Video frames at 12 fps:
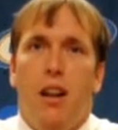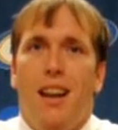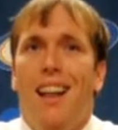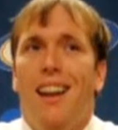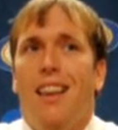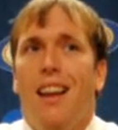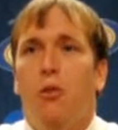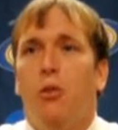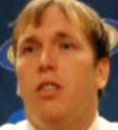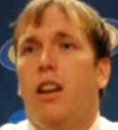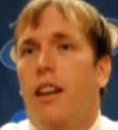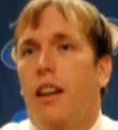lot of that was
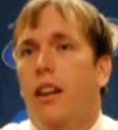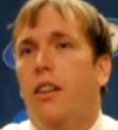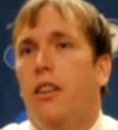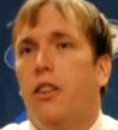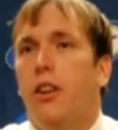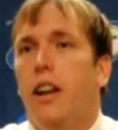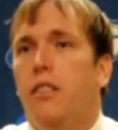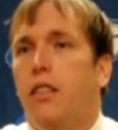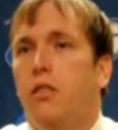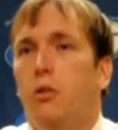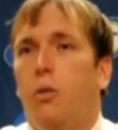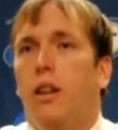I inherited a great
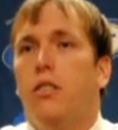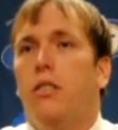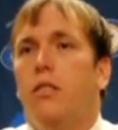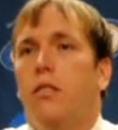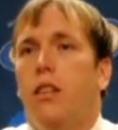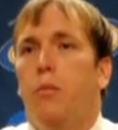situation.